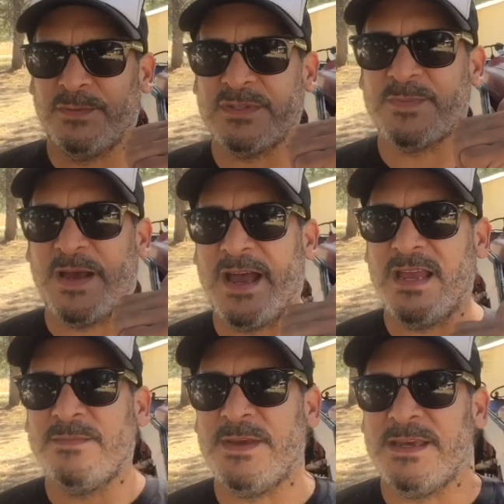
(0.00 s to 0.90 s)
what's
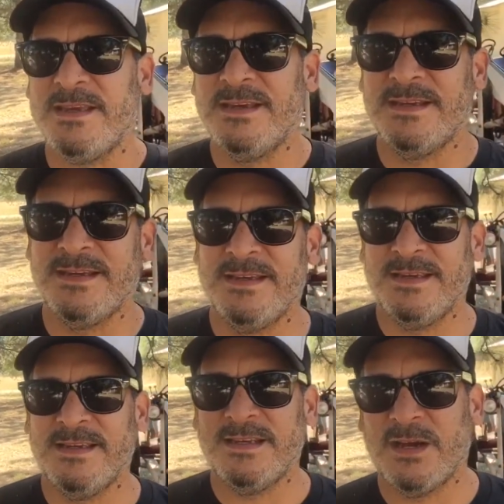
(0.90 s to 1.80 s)
behind me.
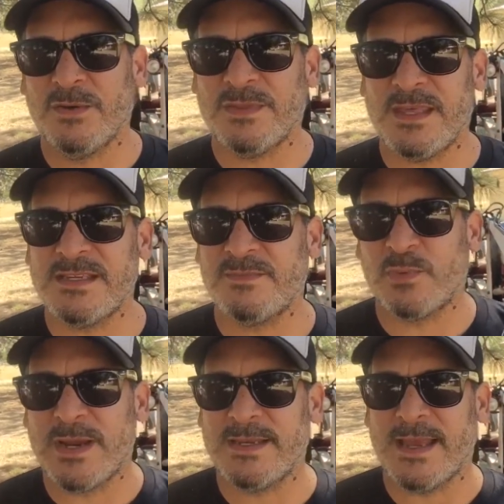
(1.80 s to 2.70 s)
Things
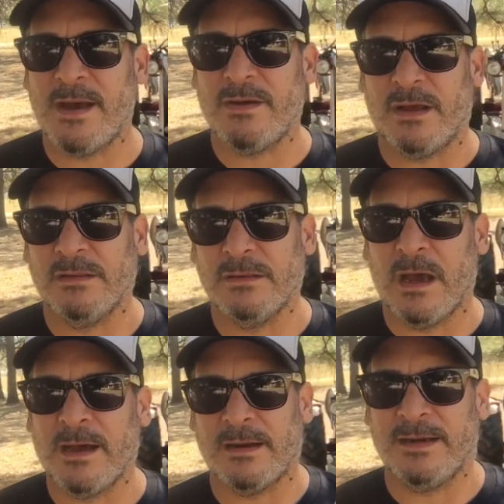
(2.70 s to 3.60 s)
break down a
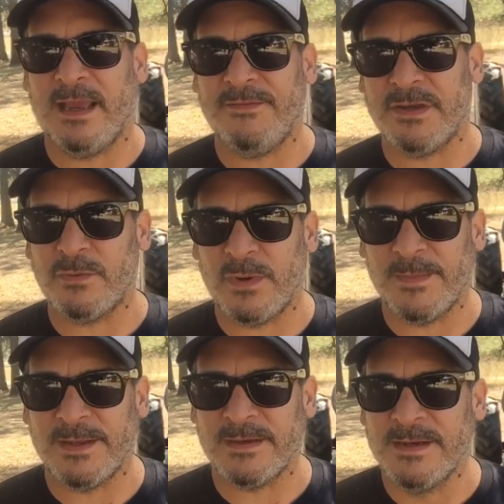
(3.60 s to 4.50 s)
lot on heavy
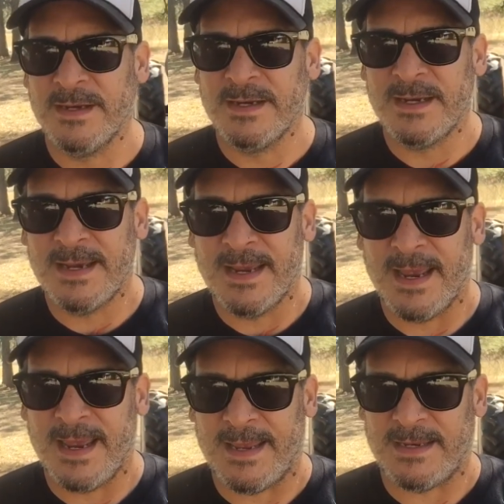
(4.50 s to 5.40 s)
equipment,
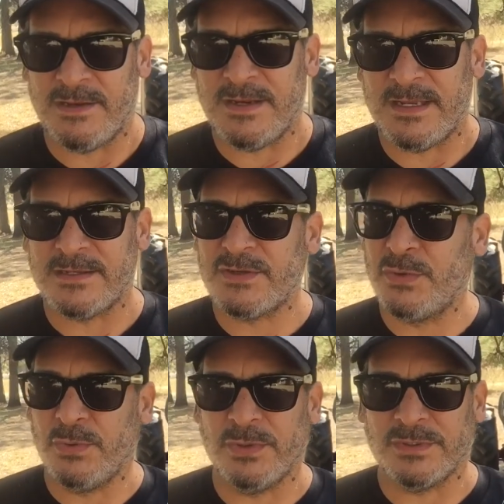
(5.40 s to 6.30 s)
and you need
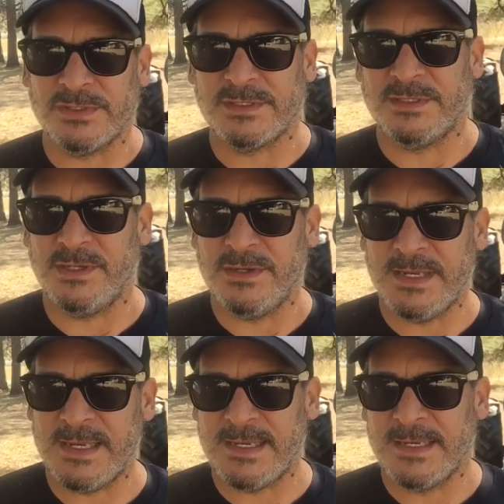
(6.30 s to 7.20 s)
tools, you
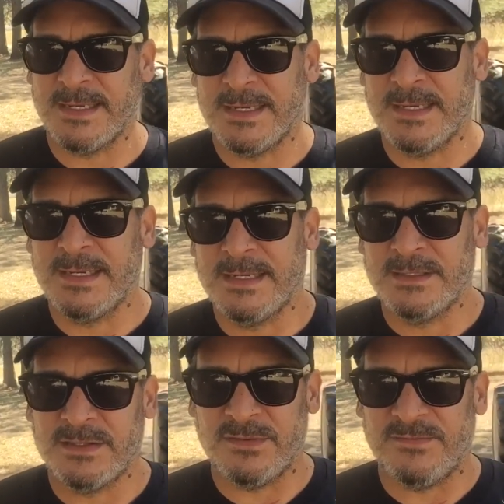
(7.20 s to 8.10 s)
need
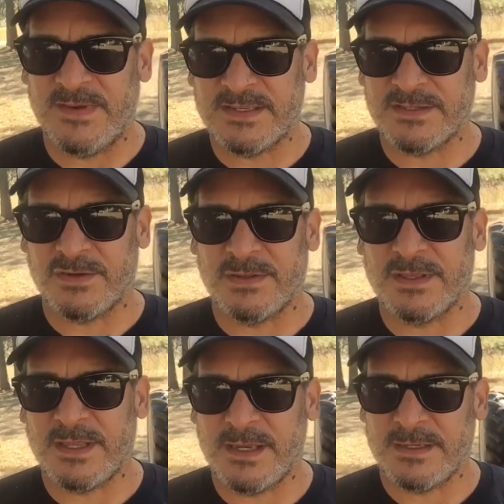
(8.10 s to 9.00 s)
to fix certain
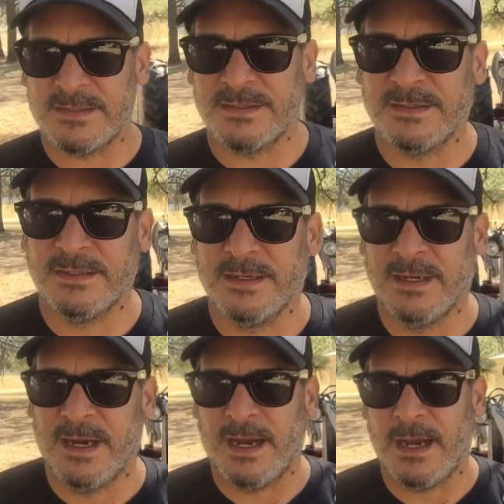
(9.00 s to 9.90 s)
things.
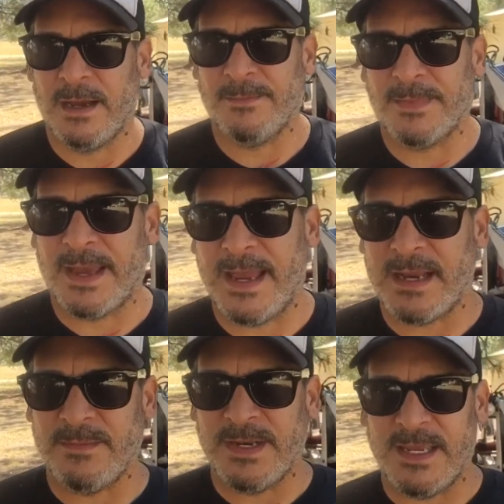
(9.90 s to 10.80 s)
I had
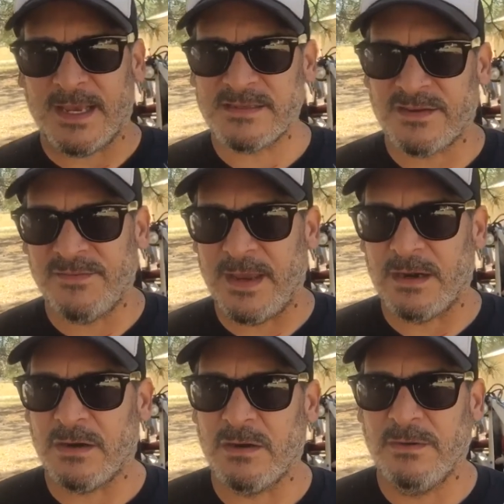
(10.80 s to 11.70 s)
a mini
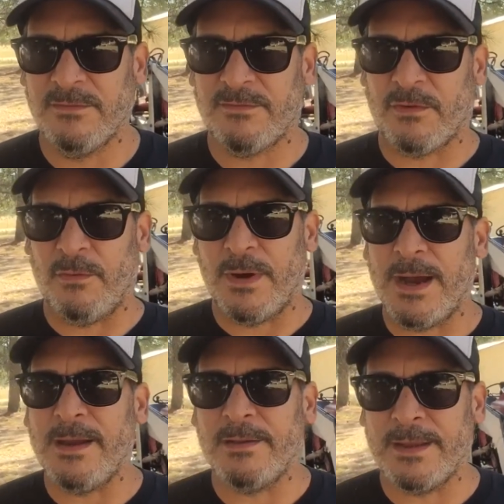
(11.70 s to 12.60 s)
excavator for a
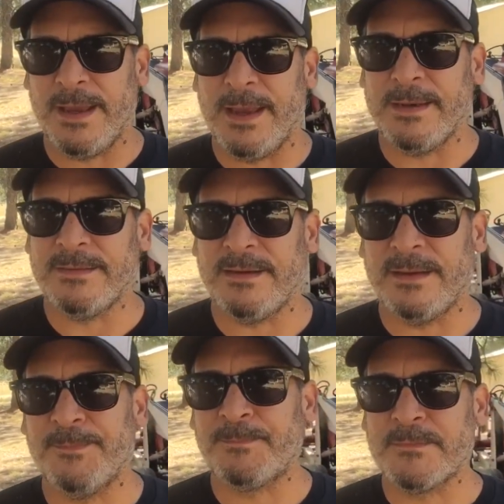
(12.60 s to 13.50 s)
while, and
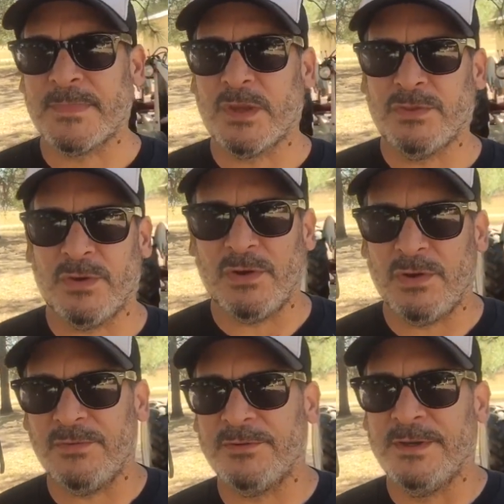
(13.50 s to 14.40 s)
the
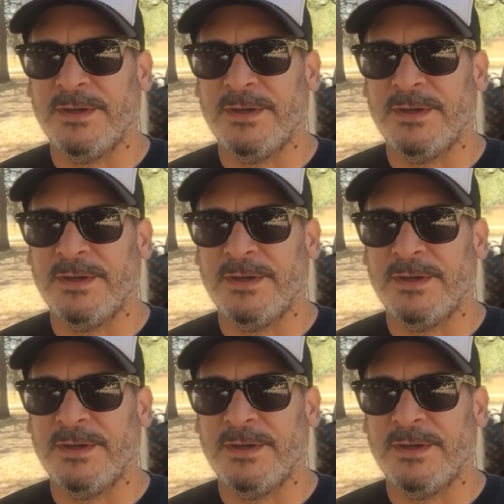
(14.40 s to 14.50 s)
whole